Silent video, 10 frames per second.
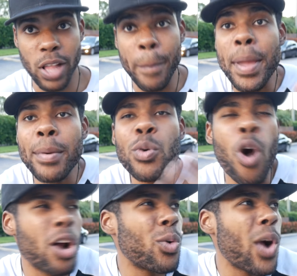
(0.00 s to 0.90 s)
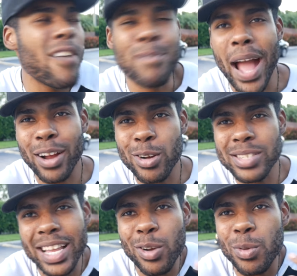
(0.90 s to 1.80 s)
Like people who aren't aware of
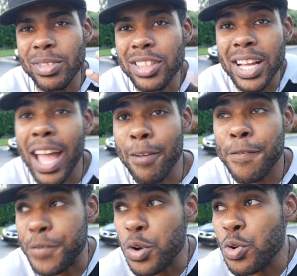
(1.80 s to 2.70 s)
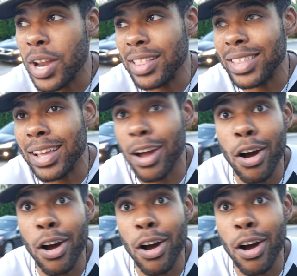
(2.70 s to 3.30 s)
macros, they don't look at food and think,